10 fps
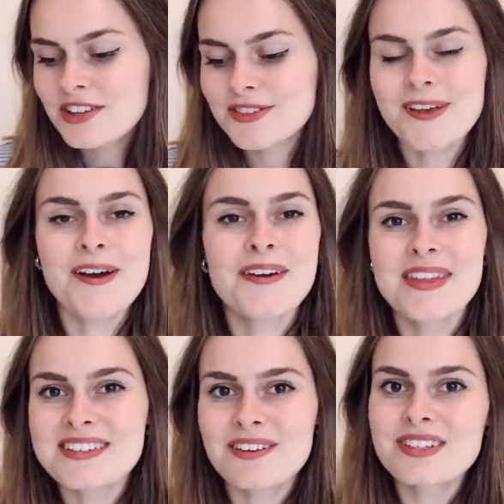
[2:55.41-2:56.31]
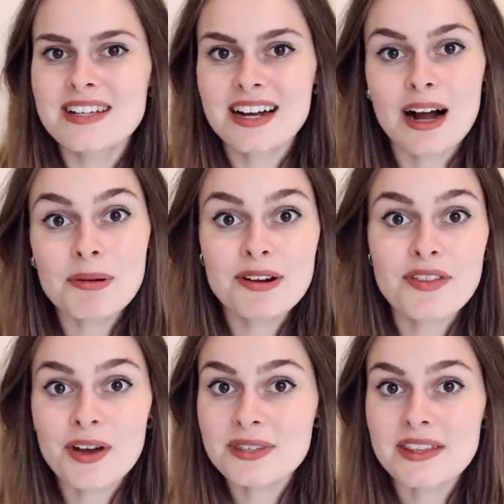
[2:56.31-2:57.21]
So there's obviously a couple of
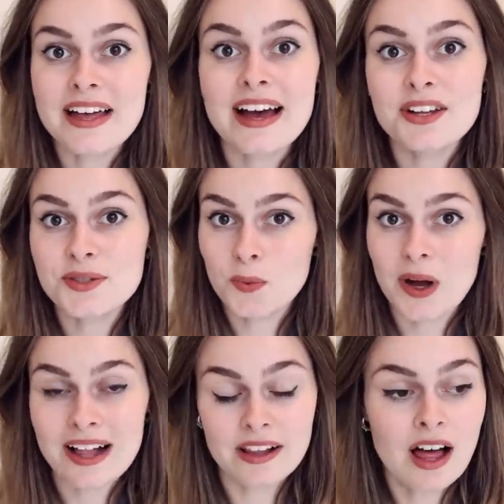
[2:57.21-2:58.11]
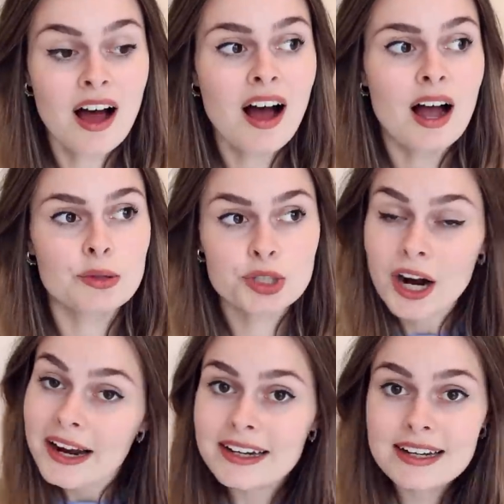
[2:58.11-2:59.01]
those in there as well. I will
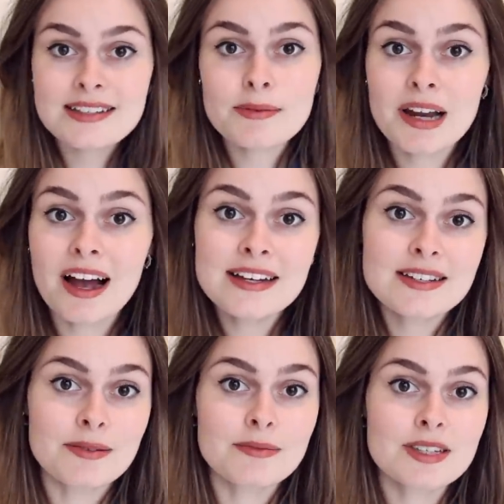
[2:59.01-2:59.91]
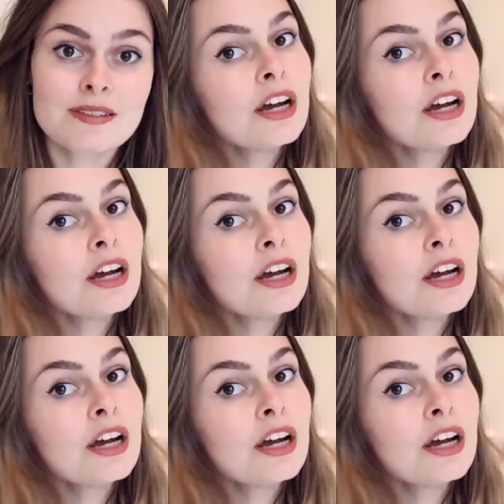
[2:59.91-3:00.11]
try and link similar items.